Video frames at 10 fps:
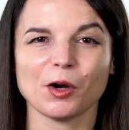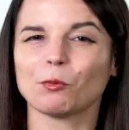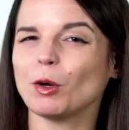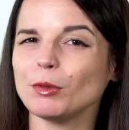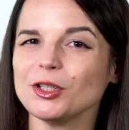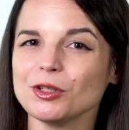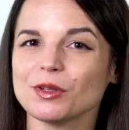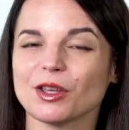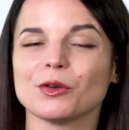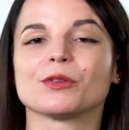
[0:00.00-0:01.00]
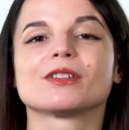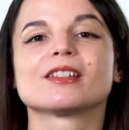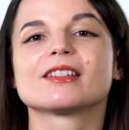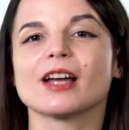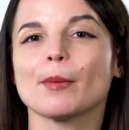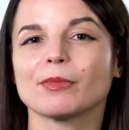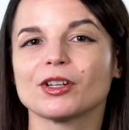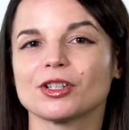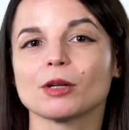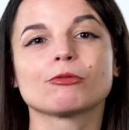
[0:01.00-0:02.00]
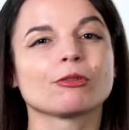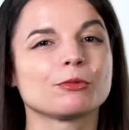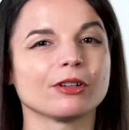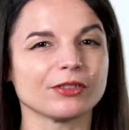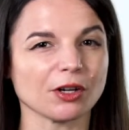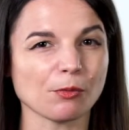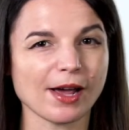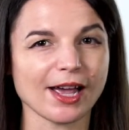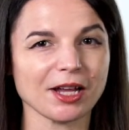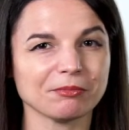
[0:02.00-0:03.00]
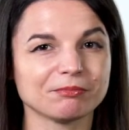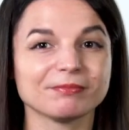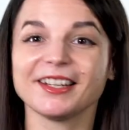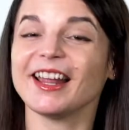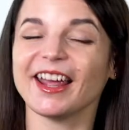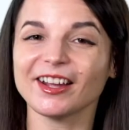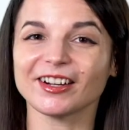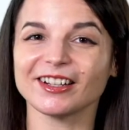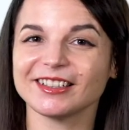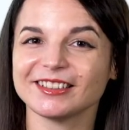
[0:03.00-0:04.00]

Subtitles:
What would you use to stop the ship from drifting away? An anchor.